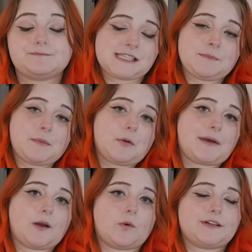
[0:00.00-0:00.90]
And some people
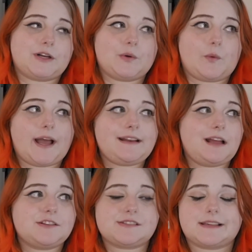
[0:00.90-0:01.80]
might wonder, why
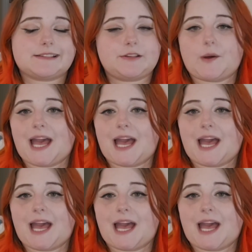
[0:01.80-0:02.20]
not just listen to a